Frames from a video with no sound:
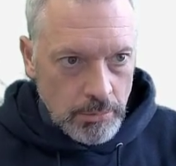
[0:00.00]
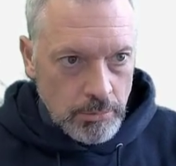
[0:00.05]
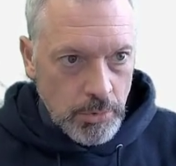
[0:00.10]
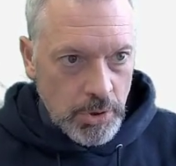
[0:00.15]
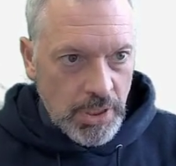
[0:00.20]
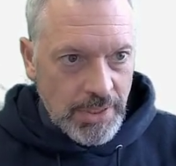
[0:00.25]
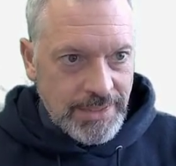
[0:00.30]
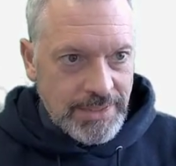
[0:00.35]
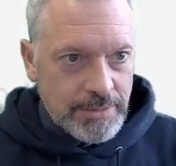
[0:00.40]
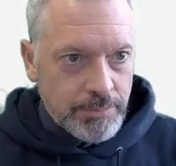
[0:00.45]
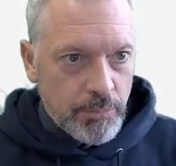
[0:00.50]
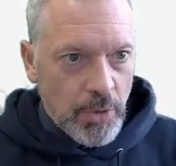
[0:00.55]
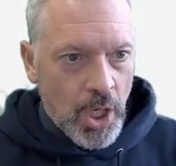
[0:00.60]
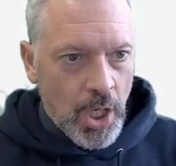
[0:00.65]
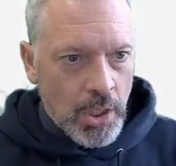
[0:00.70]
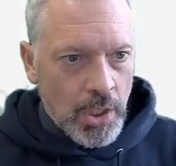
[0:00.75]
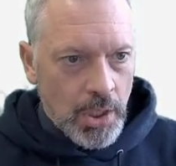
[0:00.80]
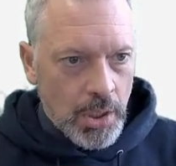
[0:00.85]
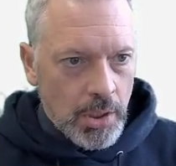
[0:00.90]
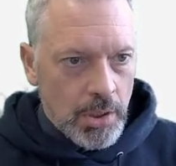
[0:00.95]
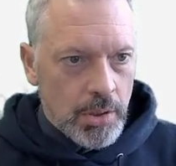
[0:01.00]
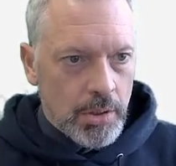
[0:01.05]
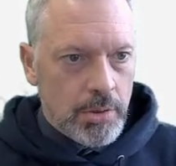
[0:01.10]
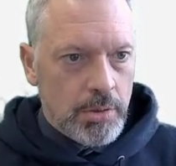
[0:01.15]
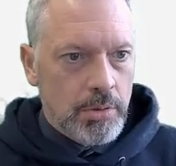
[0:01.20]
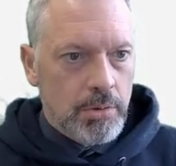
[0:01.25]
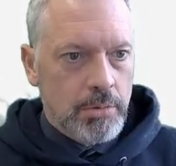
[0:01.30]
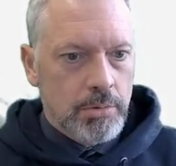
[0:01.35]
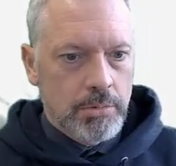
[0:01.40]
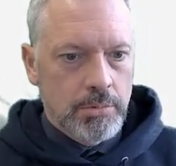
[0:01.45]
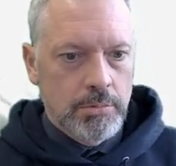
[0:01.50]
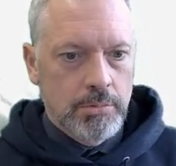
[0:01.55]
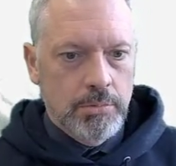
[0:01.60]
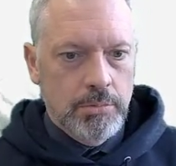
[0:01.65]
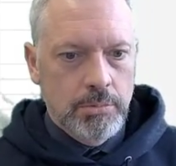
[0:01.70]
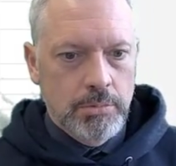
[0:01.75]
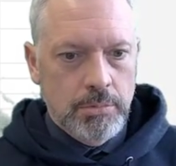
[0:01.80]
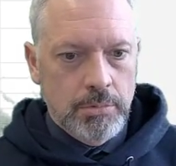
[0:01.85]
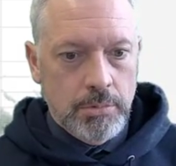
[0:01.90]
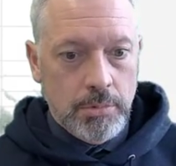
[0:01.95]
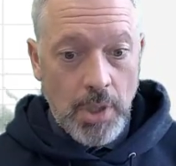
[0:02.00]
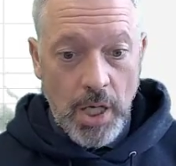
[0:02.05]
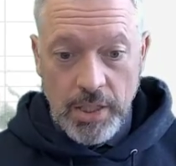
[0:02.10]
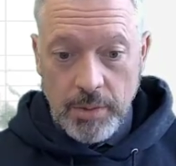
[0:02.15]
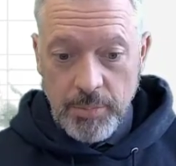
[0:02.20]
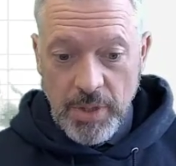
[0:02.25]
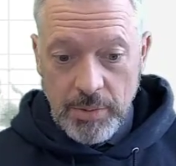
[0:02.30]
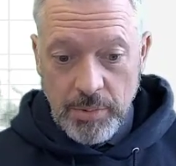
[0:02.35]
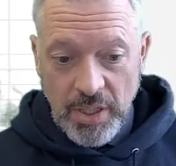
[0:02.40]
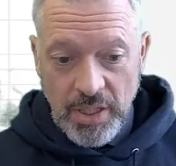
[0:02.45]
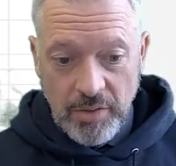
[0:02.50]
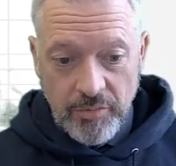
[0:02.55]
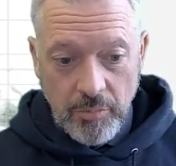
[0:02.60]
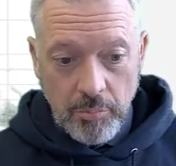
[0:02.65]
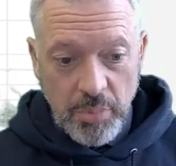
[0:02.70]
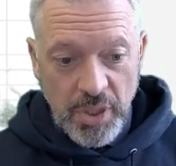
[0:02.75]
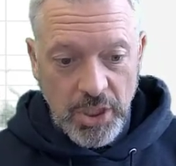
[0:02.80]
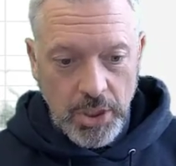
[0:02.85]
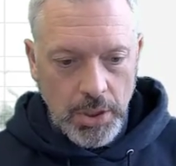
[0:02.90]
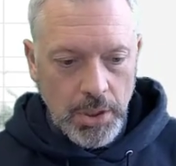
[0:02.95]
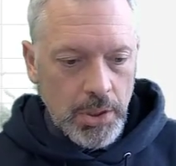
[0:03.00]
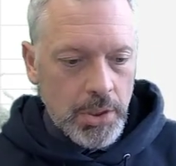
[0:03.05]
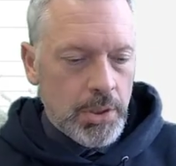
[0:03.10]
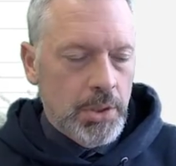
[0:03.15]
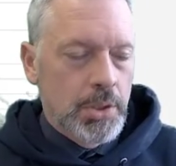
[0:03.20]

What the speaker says: That's smaller. I can make mine even bigger.